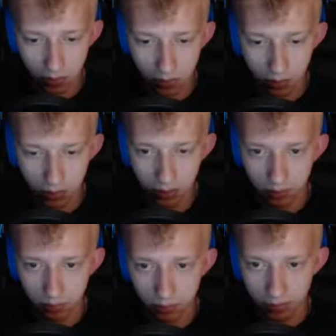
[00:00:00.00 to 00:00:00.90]
Okay.
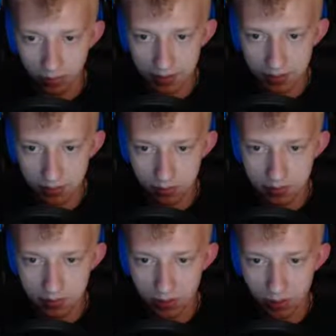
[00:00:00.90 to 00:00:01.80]
These
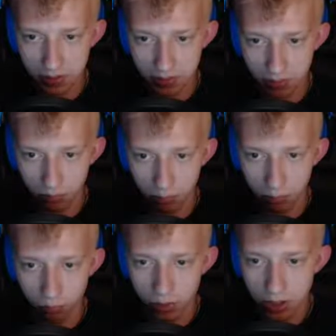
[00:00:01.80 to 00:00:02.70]
zombies are
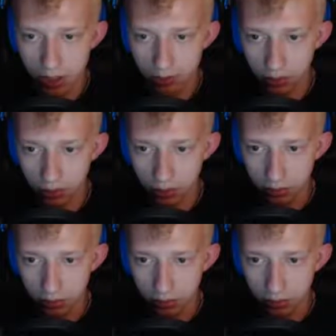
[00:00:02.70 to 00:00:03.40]
not good.